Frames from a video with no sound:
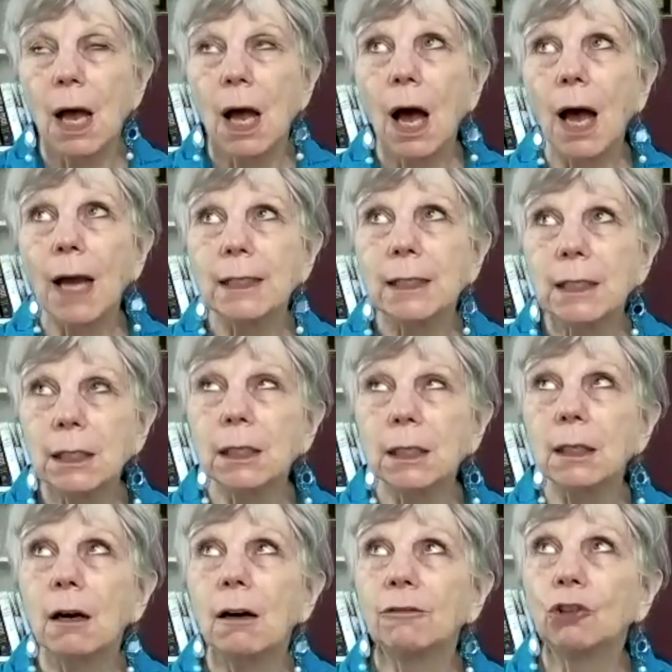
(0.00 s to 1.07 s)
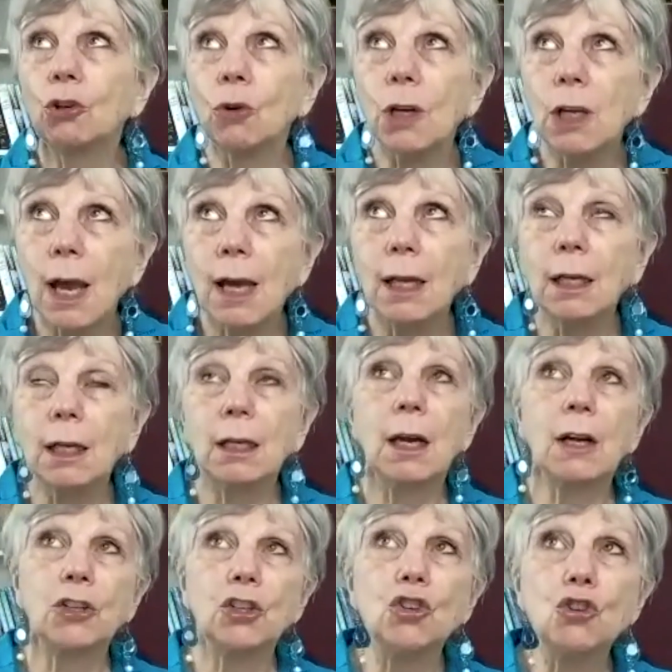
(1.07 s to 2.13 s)
idea of creating a
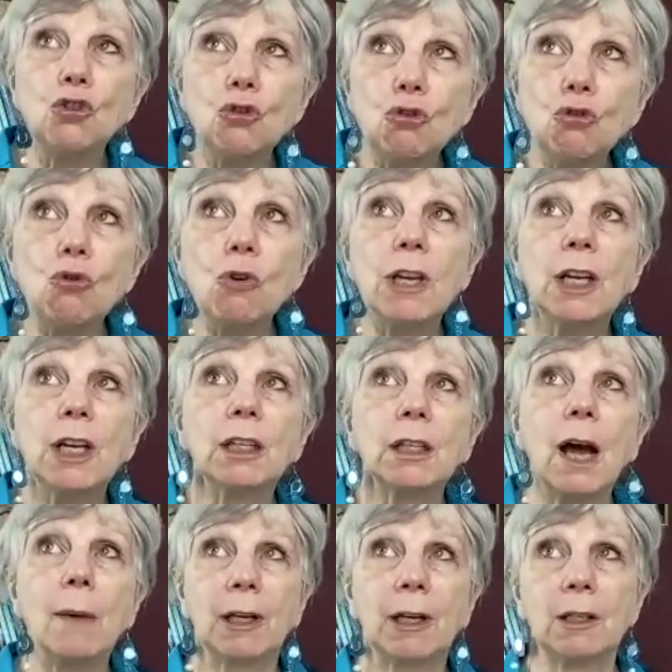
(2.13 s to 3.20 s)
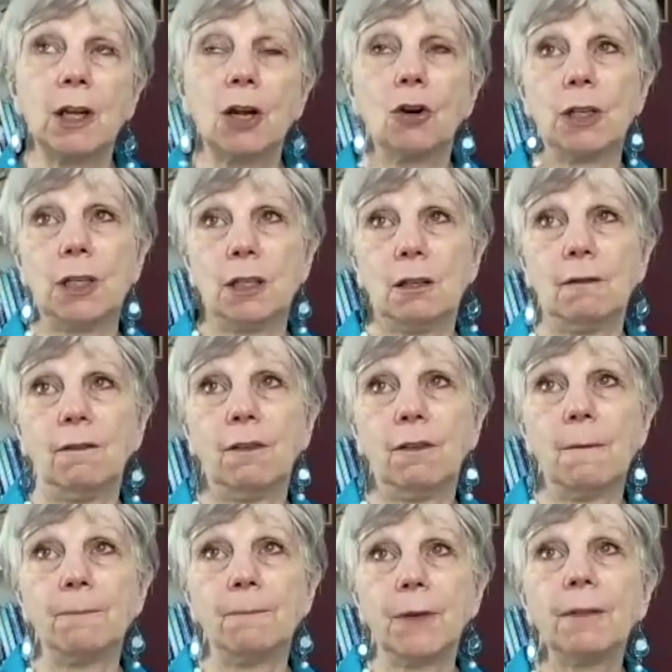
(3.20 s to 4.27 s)
new economic narrative
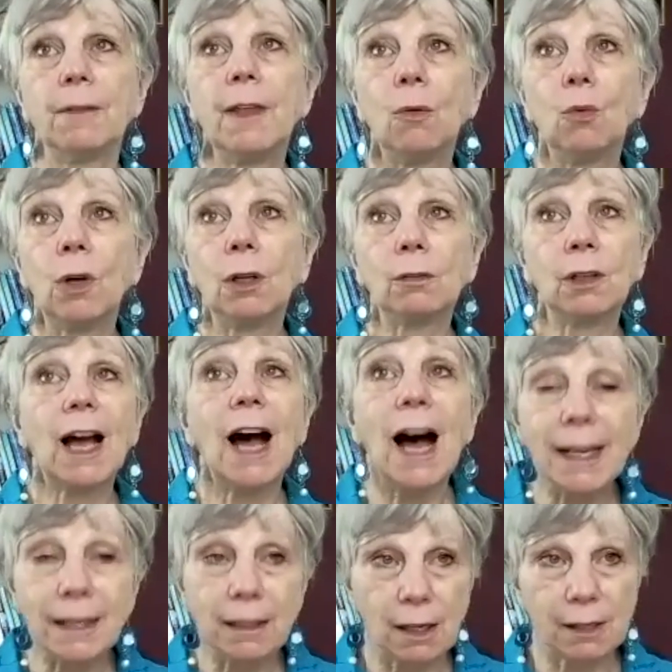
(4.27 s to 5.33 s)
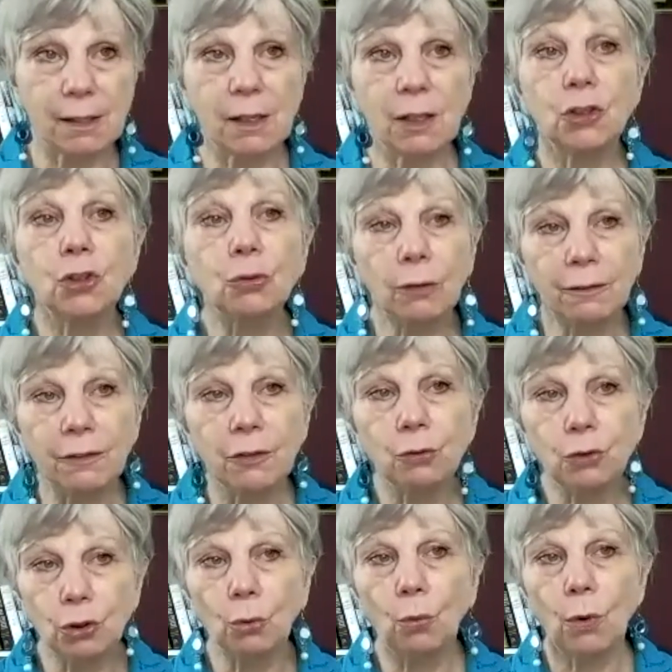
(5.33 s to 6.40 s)
that will guide us into a
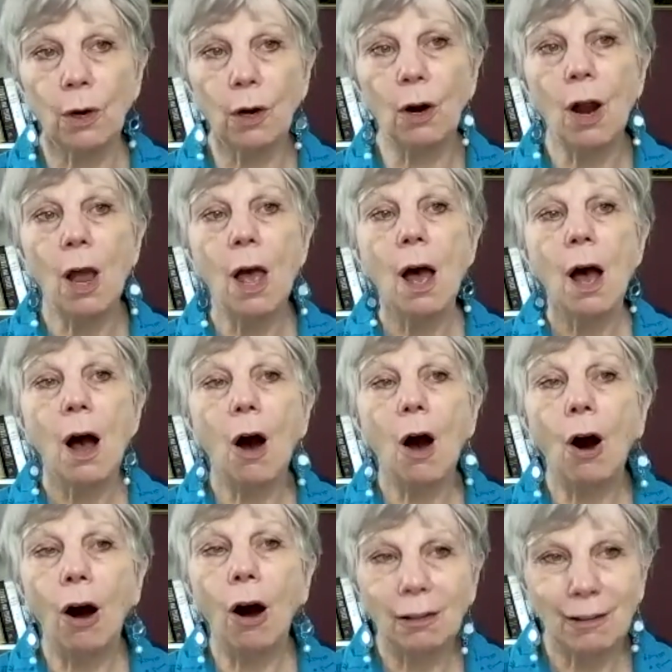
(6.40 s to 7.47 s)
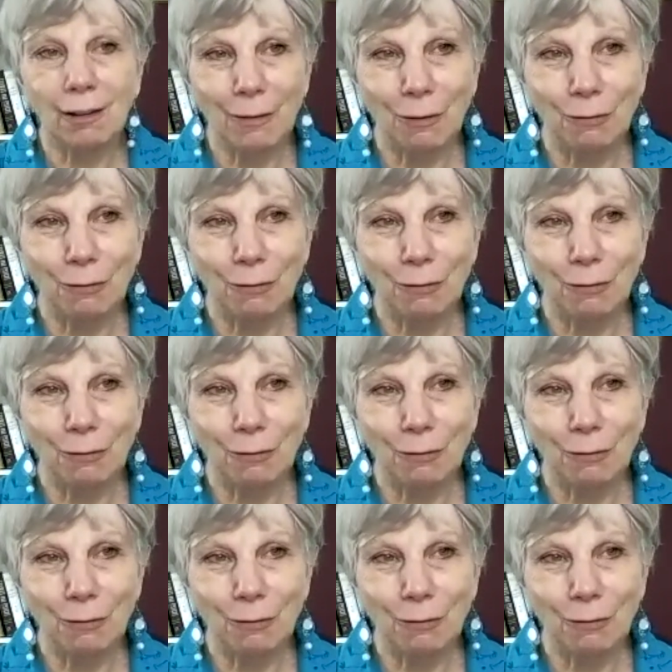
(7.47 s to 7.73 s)
future where all can